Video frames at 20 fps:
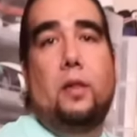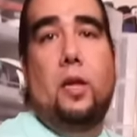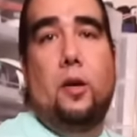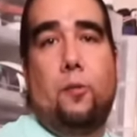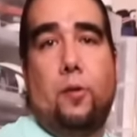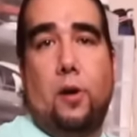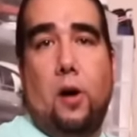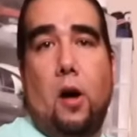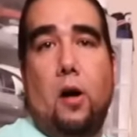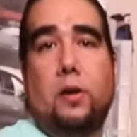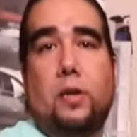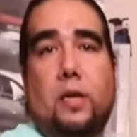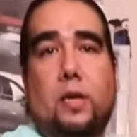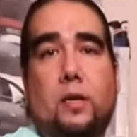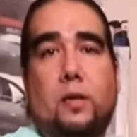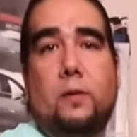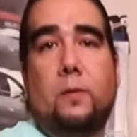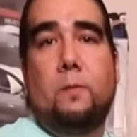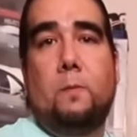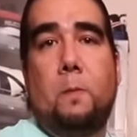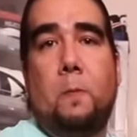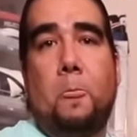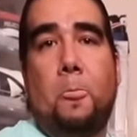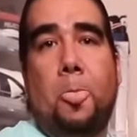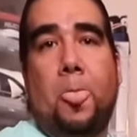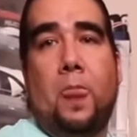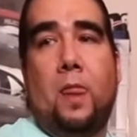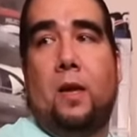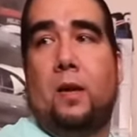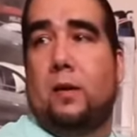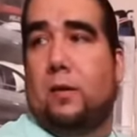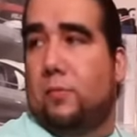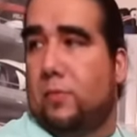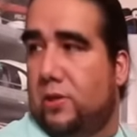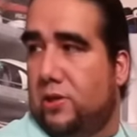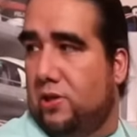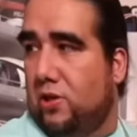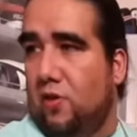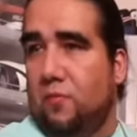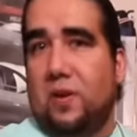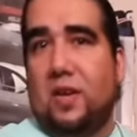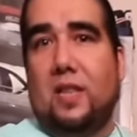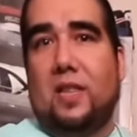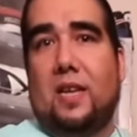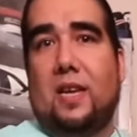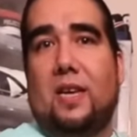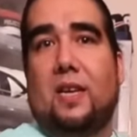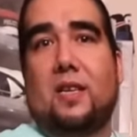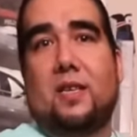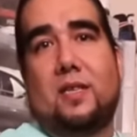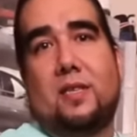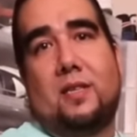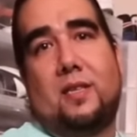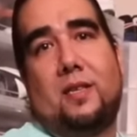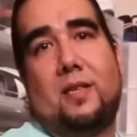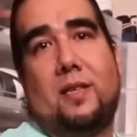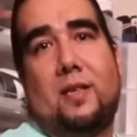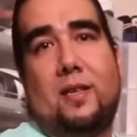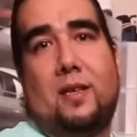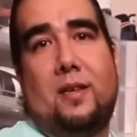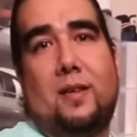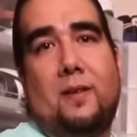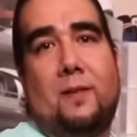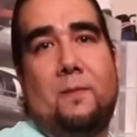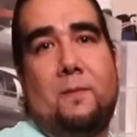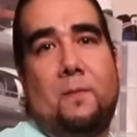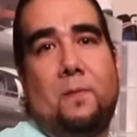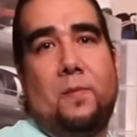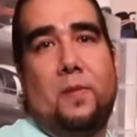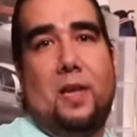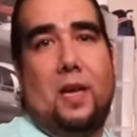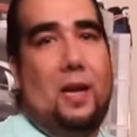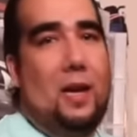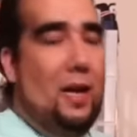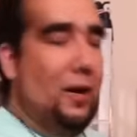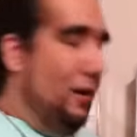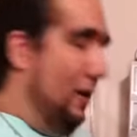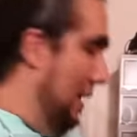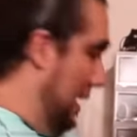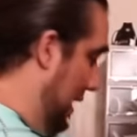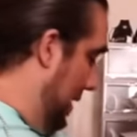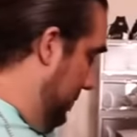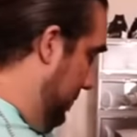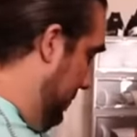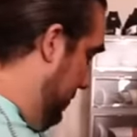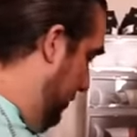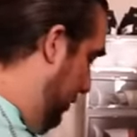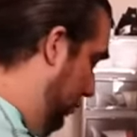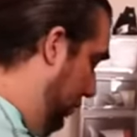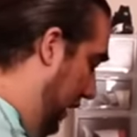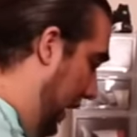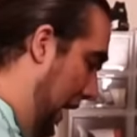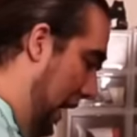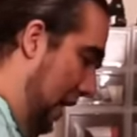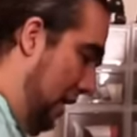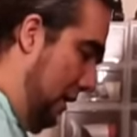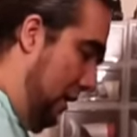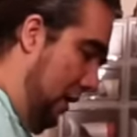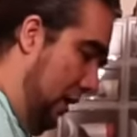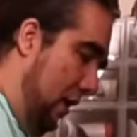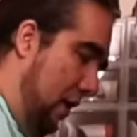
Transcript: think we all did. But show me this. It ain't gonna happen. You can't